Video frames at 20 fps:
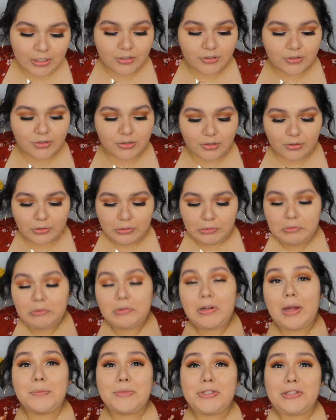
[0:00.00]
So
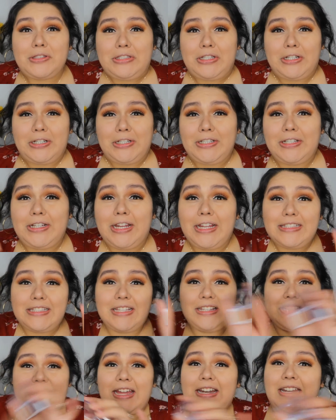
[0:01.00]
I'm so sorry, you guys.
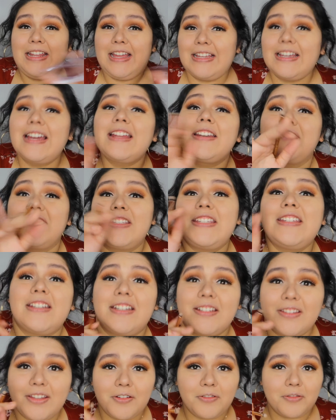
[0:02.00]
I kind of
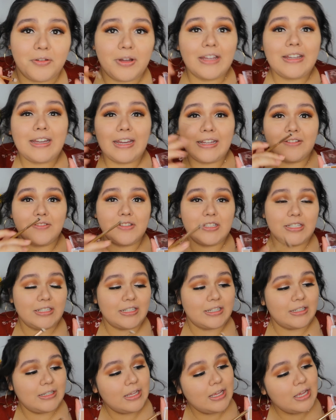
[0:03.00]
cheated though. I kind of
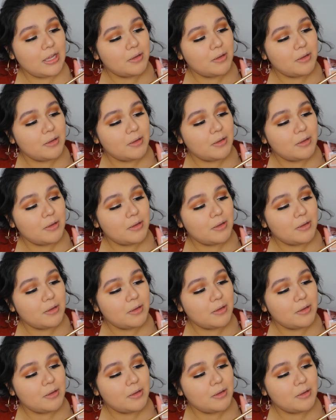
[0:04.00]
cheated.